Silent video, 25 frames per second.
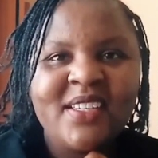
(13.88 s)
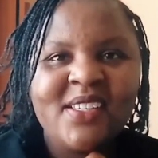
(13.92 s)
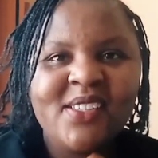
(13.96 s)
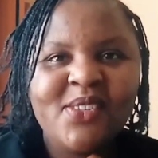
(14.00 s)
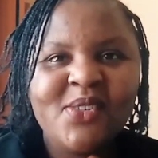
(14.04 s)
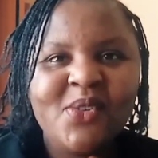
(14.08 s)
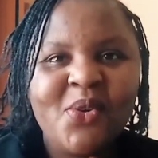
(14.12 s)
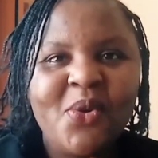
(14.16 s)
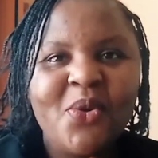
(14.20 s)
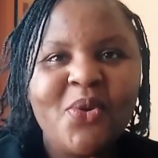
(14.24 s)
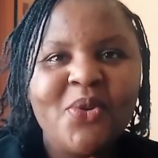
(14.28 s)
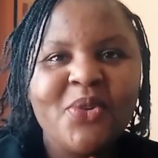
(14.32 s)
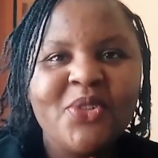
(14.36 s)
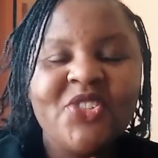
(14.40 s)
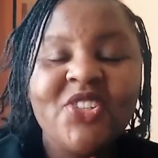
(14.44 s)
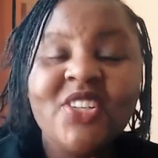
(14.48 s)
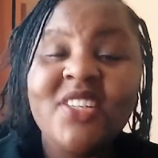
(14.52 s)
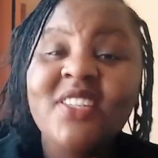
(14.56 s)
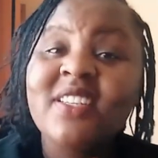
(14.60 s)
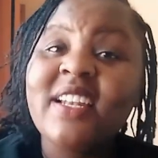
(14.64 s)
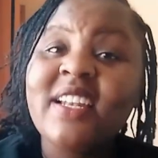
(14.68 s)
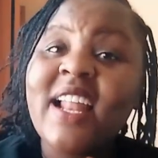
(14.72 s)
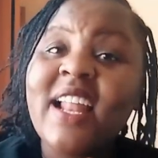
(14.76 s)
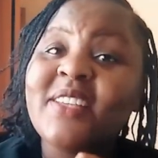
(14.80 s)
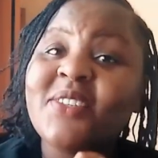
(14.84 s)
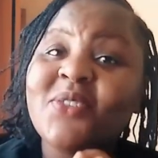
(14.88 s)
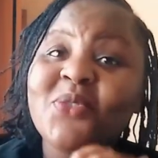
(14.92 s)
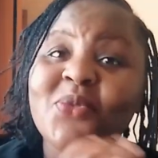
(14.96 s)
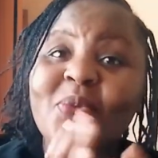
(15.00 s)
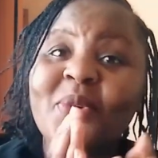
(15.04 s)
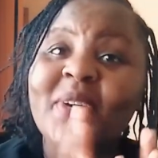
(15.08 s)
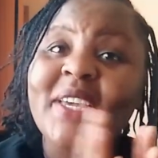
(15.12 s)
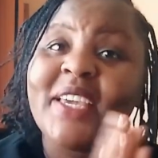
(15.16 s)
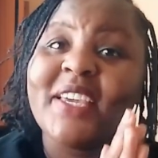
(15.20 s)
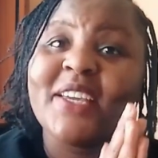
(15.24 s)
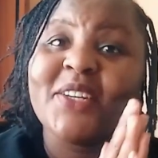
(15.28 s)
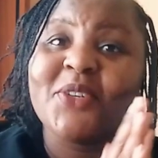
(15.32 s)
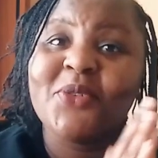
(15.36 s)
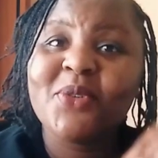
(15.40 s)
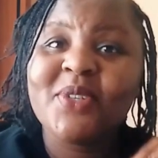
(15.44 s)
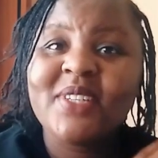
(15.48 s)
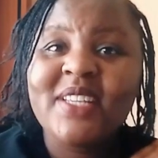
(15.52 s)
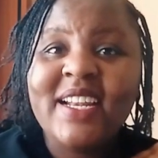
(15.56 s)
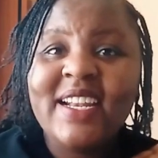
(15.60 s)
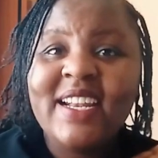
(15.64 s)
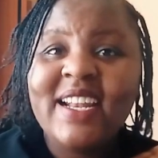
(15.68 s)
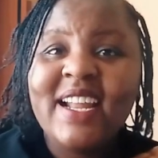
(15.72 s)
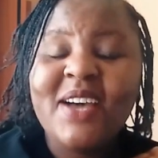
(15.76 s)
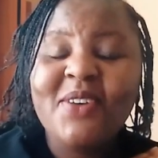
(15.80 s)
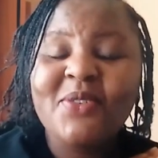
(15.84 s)
So just last week it
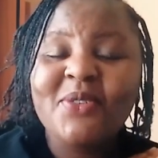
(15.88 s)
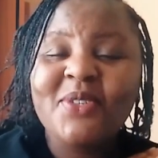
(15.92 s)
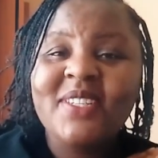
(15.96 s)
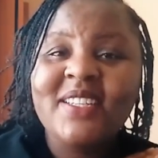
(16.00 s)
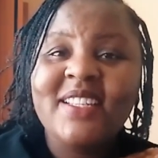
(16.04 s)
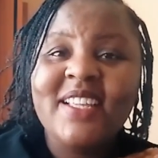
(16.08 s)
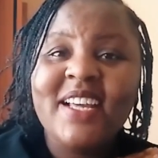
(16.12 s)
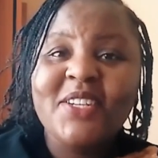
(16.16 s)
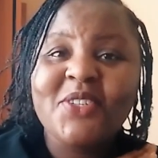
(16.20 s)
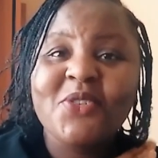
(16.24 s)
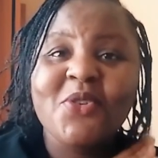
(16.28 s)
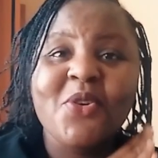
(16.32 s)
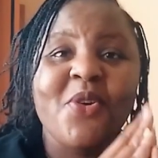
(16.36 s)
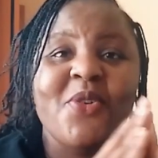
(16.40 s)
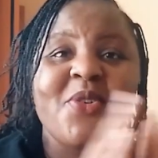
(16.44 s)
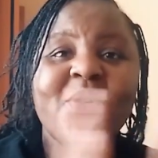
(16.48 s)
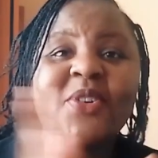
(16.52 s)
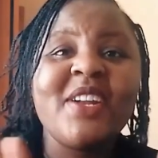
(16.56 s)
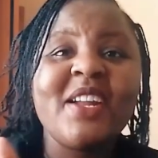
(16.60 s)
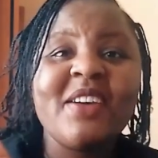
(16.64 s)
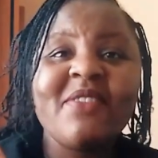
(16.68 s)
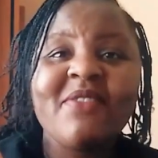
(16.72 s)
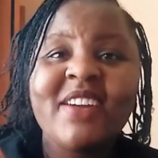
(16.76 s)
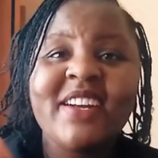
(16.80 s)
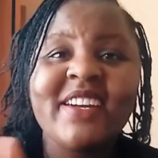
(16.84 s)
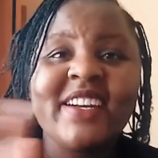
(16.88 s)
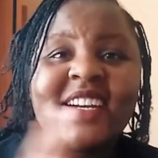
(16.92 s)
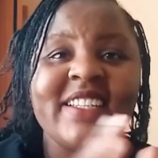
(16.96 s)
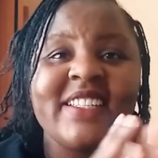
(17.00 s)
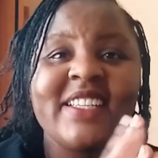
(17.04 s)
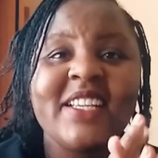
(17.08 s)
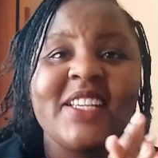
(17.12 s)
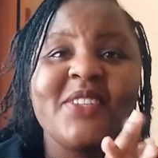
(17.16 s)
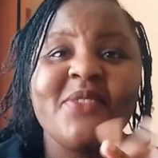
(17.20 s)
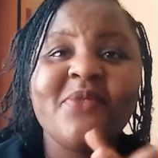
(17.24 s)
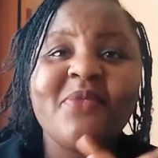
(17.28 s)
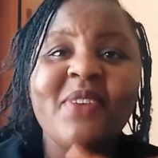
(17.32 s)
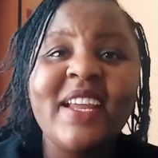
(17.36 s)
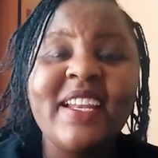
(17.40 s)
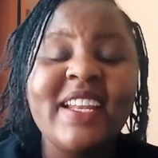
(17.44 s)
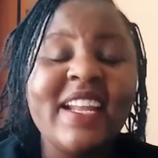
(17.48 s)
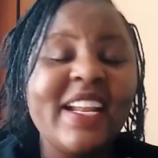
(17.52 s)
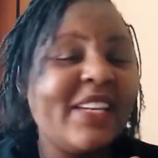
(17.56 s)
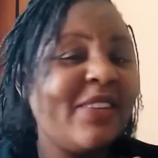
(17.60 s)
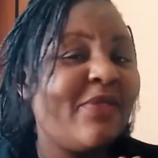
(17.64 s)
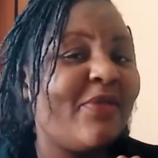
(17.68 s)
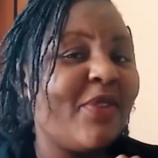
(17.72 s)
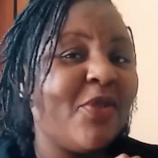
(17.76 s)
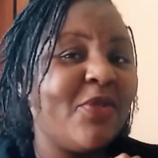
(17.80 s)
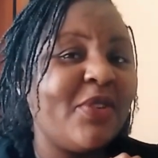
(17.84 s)
was announced that coronavirus has
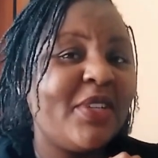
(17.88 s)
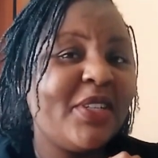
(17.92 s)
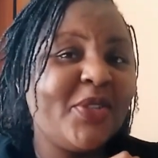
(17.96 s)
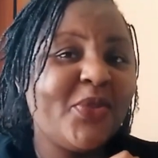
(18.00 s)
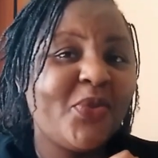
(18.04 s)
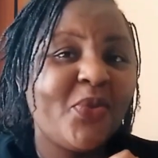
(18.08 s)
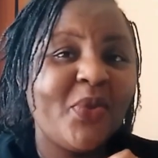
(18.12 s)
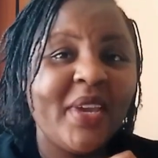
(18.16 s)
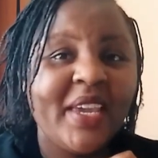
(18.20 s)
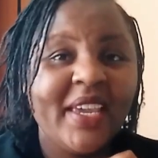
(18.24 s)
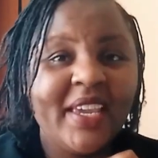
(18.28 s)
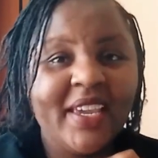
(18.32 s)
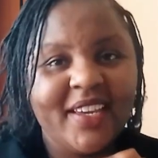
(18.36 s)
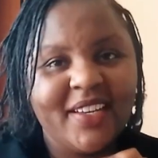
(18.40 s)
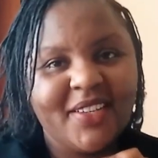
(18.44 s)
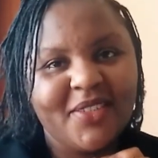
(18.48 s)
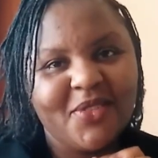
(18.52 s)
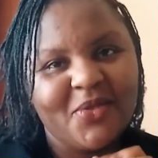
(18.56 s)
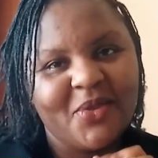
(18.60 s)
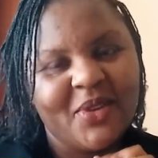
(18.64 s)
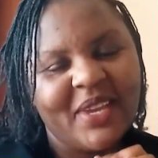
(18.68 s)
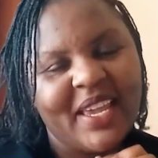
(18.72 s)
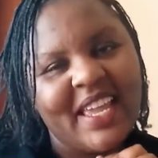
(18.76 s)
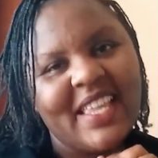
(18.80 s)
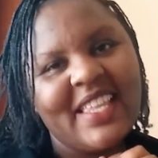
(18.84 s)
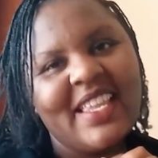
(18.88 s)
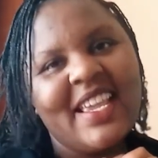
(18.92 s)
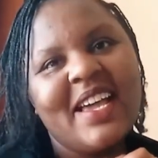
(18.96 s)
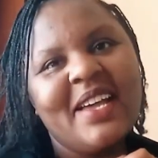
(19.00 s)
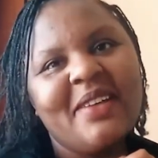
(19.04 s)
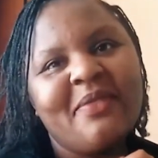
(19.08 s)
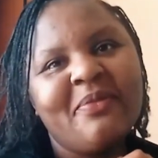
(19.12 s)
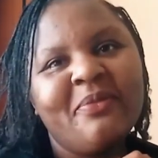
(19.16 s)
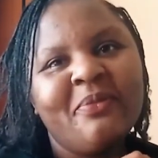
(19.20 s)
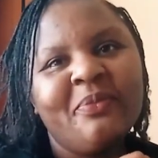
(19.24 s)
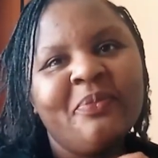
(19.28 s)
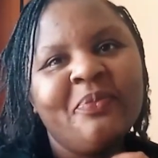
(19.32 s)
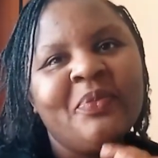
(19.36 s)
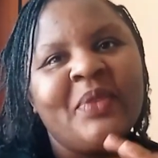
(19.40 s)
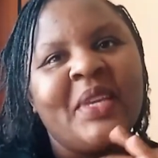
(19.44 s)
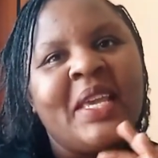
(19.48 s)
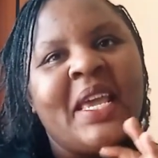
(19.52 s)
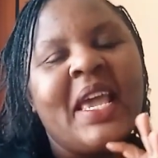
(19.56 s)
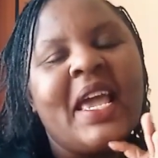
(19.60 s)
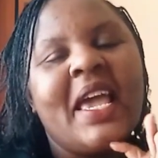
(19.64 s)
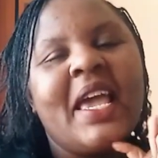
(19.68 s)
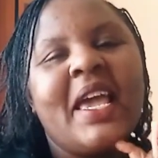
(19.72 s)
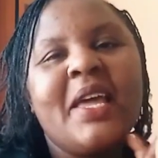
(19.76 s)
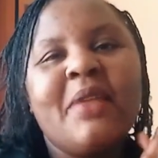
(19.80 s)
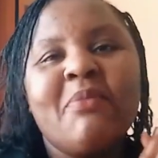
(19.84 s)
finally found its way into Kenya,
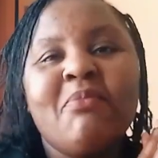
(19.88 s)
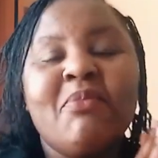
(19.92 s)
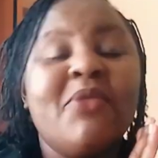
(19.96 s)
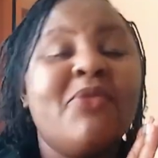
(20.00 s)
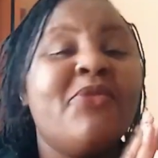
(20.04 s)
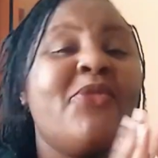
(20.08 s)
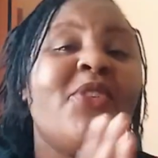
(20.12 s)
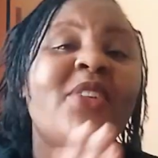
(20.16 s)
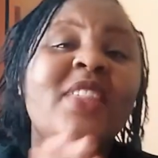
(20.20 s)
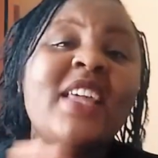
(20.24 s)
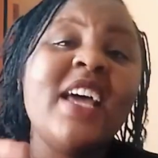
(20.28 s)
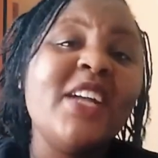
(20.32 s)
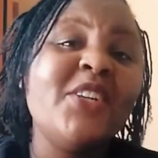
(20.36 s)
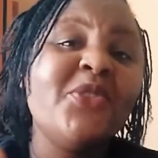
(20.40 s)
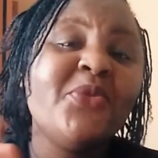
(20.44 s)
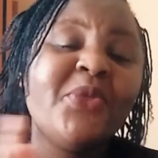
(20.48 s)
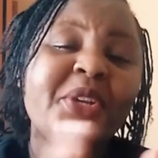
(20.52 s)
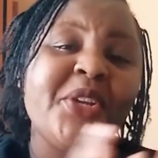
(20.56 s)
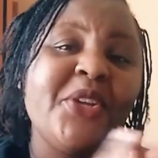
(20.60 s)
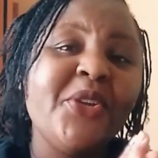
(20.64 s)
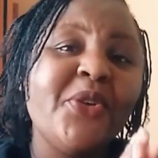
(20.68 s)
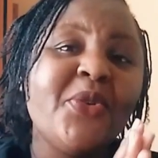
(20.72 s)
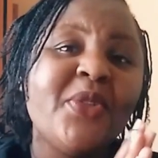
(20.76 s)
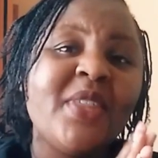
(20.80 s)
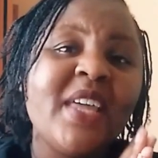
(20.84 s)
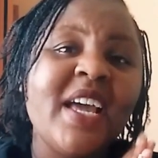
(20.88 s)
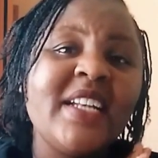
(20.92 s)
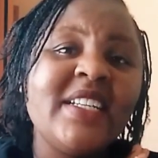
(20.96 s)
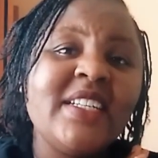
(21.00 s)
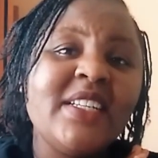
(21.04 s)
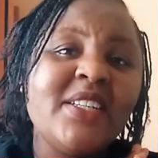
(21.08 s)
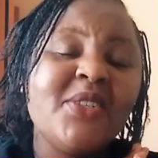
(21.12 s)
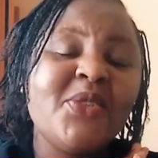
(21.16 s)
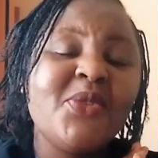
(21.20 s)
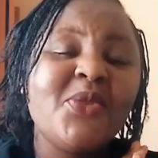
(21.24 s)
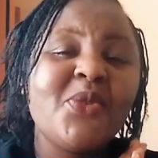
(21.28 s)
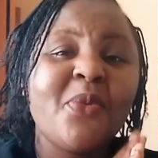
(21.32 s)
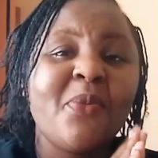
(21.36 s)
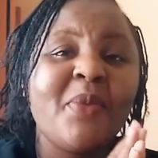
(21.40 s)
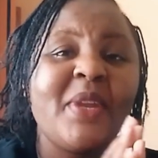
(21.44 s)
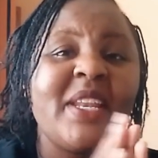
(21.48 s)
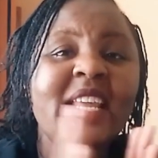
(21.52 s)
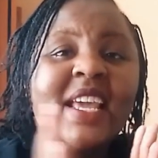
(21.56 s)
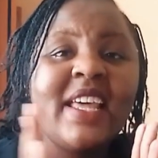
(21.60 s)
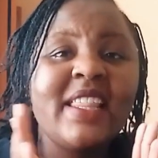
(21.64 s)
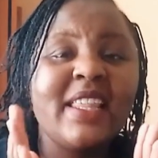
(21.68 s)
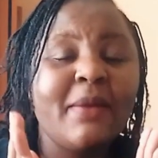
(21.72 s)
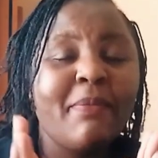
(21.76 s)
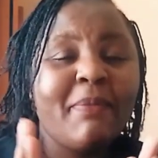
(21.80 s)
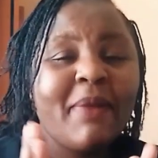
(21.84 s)
and before that we knew that in so
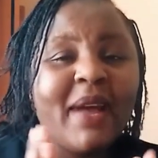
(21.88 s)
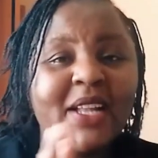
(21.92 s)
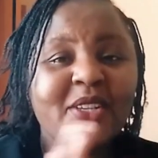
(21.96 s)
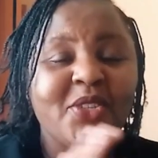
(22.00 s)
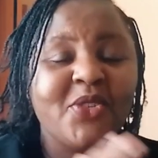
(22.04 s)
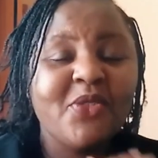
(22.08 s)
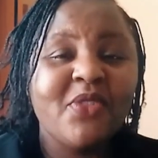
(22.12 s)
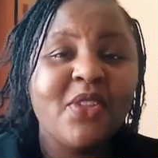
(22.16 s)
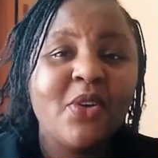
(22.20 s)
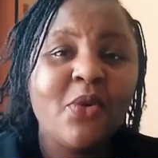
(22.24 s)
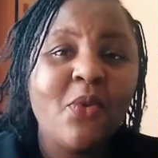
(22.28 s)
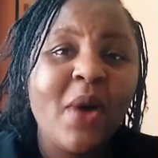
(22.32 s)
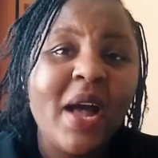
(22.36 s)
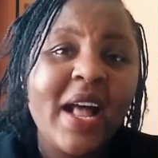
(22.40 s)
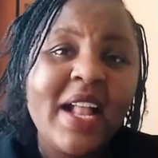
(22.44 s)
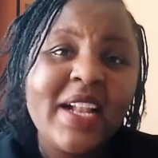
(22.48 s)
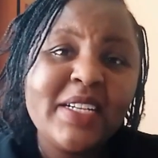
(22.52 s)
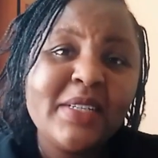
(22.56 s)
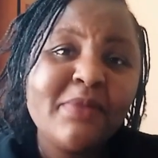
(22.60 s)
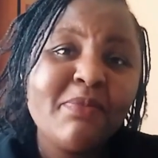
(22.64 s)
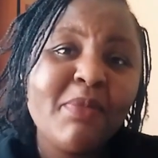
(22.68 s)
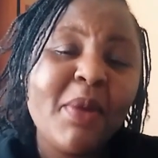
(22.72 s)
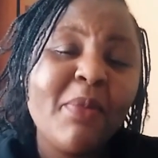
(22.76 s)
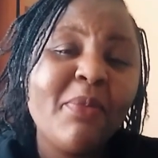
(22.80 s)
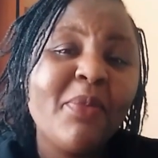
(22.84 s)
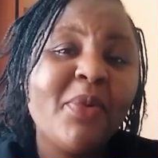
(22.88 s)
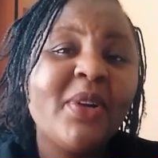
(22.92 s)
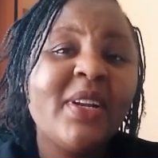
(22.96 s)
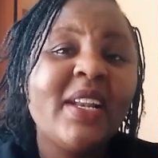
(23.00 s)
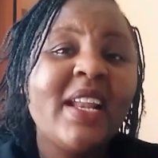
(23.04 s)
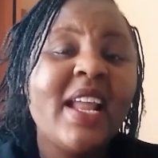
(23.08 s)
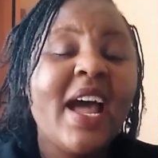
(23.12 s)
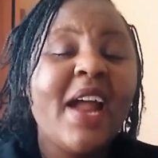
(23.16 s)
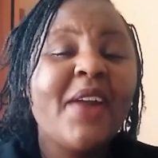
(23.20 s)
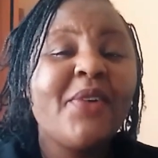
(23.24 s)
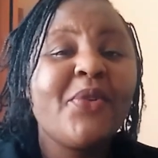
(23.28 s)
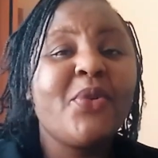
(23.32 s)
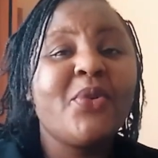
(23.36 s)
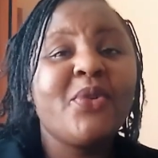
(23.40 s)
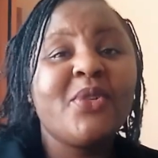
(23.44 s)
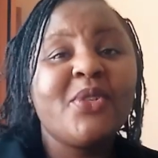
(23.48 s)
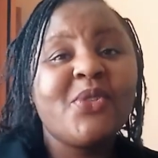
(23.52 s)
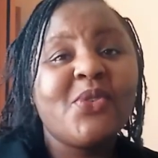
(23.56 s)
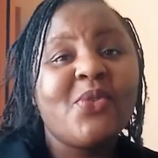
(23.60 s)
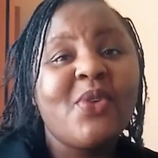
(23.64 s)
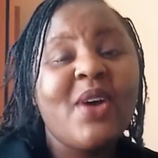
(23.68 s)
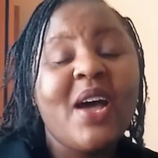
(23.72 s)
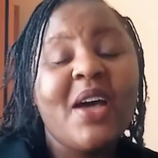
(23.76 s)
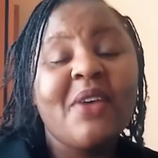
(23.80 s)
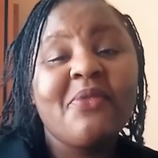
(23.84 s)
many other parts of the world people are
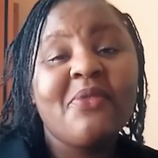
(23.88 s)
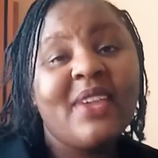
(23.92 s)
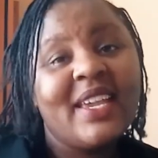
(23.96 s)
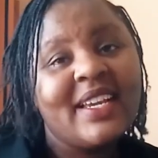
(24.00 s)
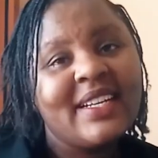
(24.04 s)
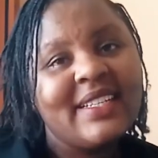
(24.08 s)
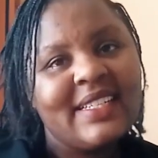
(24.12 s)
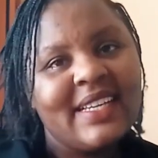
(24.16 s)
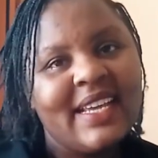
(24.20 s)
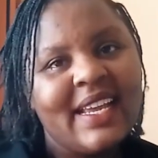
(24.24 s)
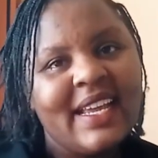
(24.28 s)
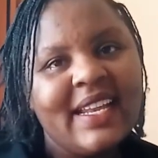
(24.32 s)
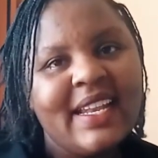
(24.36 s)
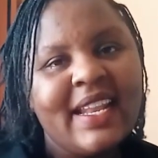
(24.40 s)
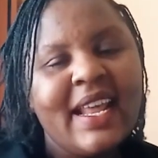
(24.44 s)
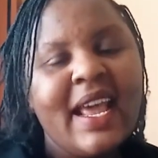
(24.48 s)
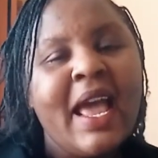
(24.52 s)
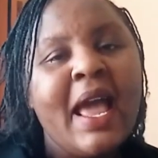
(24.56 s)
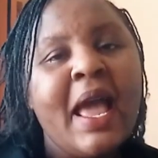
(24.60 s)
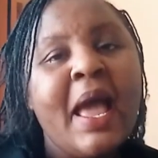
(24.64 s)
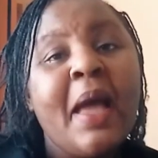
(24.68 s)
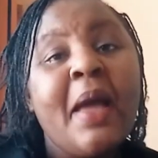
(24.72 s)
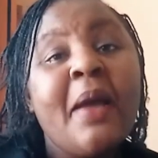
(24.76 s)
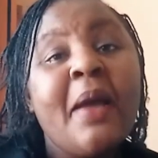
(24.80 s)
also affected